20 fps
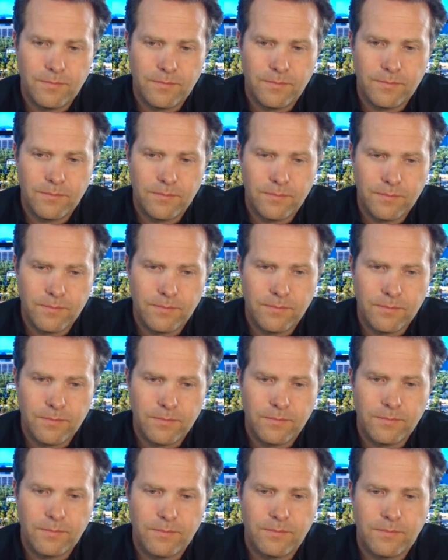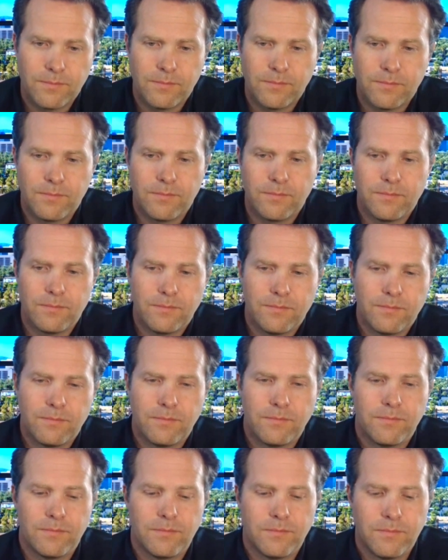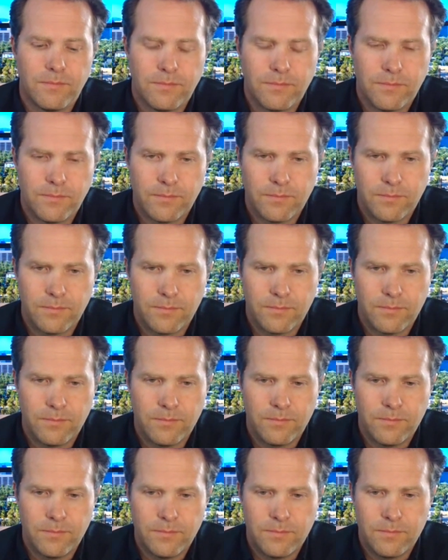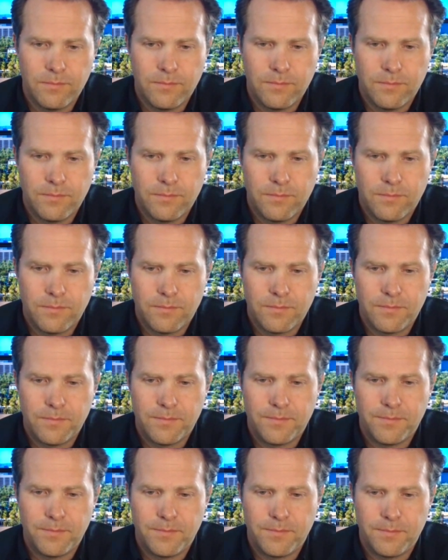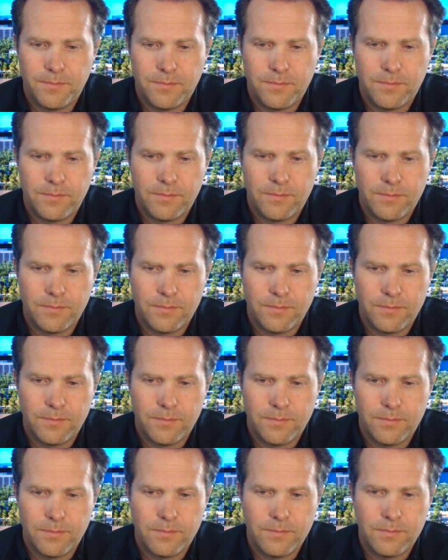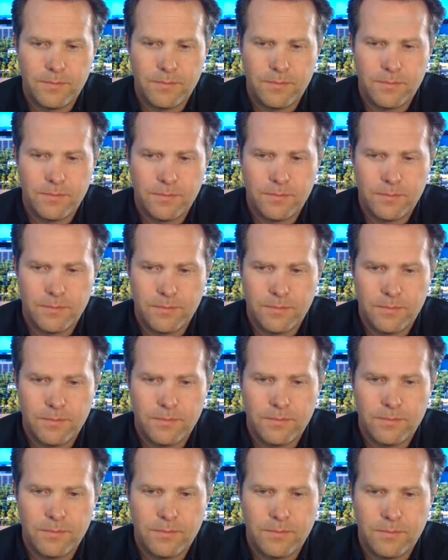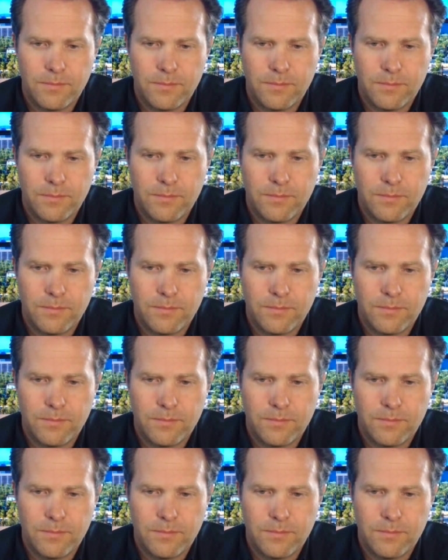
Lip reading: The person shown says nothing.